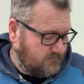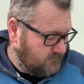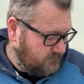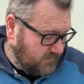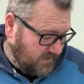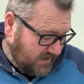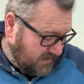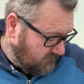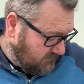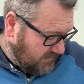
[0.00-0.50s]

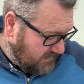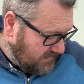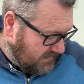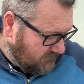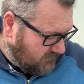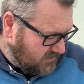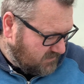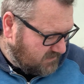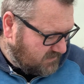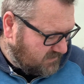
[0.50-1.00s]
But anyway, that
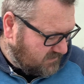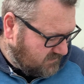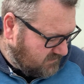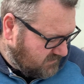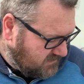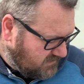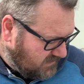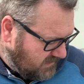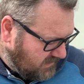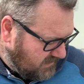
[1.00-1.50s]
one's
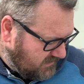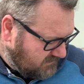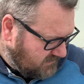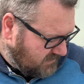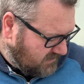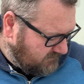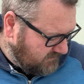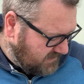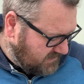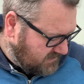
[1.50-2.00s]

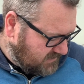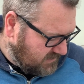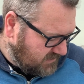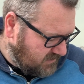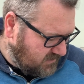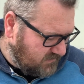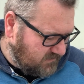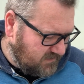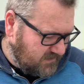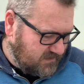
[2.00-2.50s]
coming
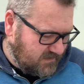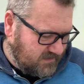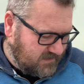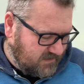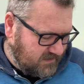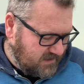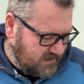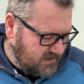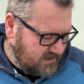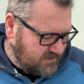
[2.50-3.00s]
soon.
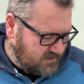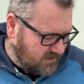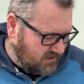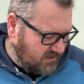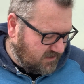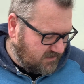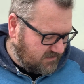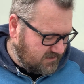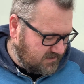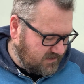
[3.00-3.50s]
These
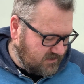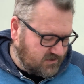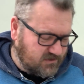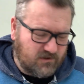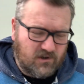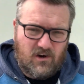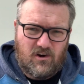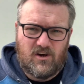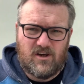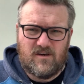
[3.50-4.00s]
are
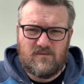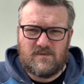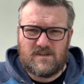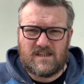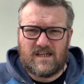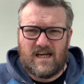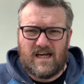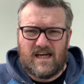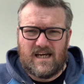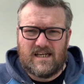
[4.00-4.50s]
described
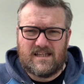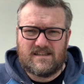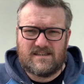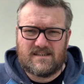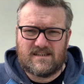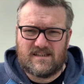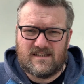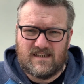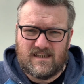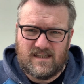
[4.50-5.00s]

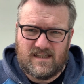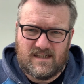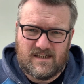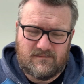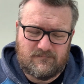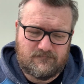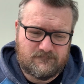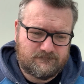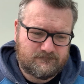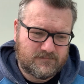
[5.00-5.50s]
as
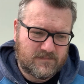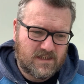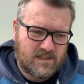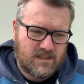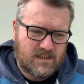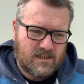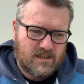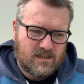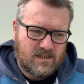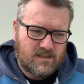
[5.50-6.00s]

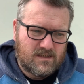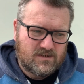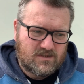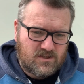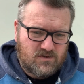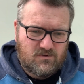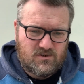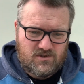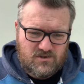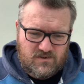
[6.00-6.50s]

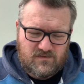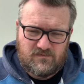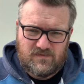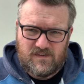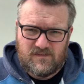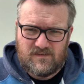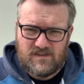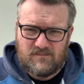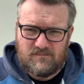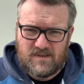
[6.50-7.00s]

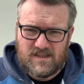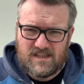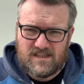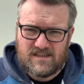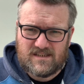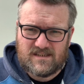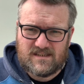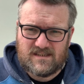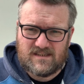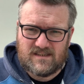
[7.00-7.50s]
250
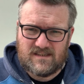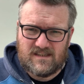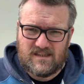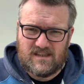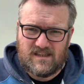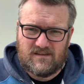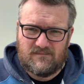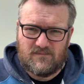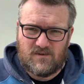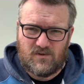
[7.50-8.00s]
piece
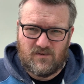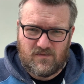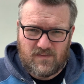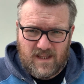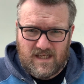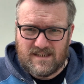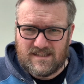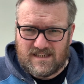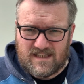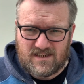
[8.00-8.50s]

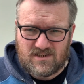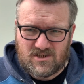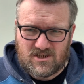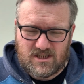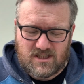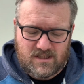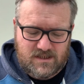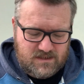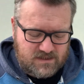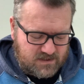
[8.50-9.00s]
authentic
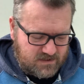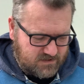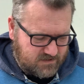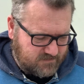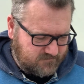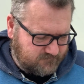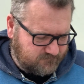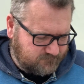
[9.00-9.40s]
jerseys.